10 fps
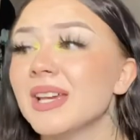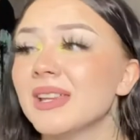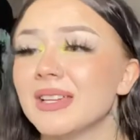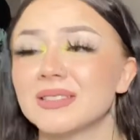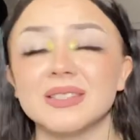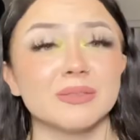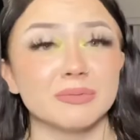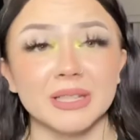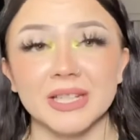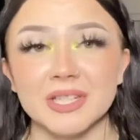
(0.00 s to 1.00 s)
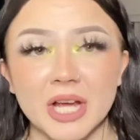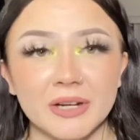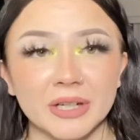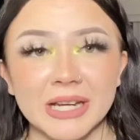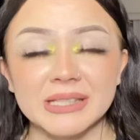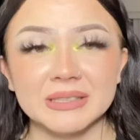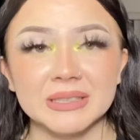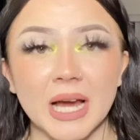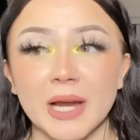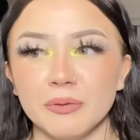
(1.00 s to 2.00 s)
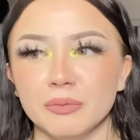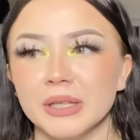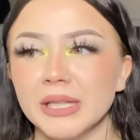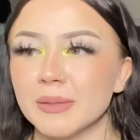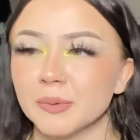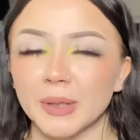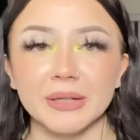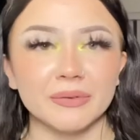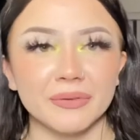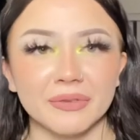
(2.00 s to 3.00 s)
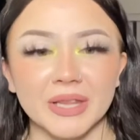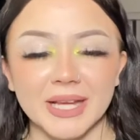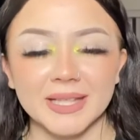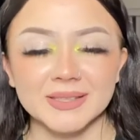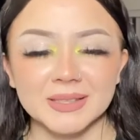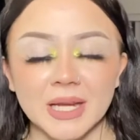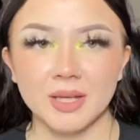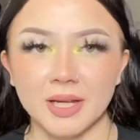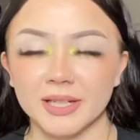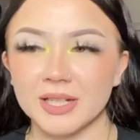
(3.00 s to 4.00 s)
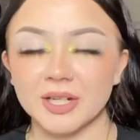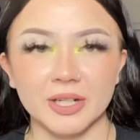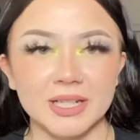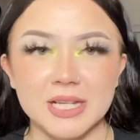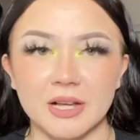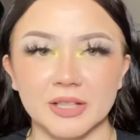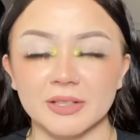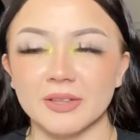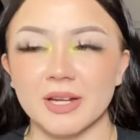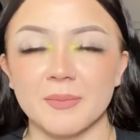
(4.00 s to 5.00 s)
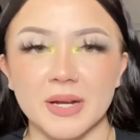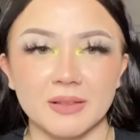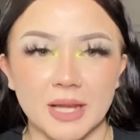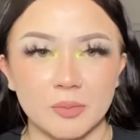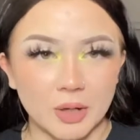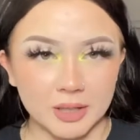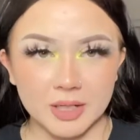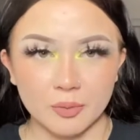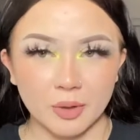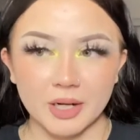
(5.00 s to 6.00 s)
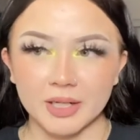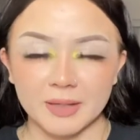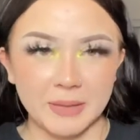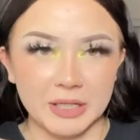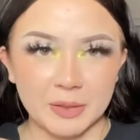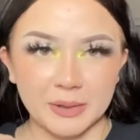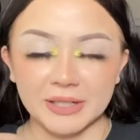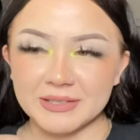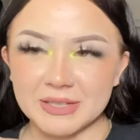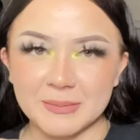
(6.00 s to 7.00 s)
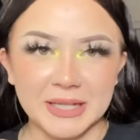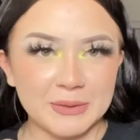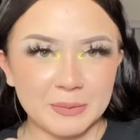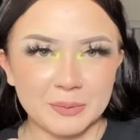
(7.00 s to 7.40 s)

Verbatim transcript: This is really generous. I really am grateful for this. I can already tell you that I'm going to like walk into work and my coworkers and be like,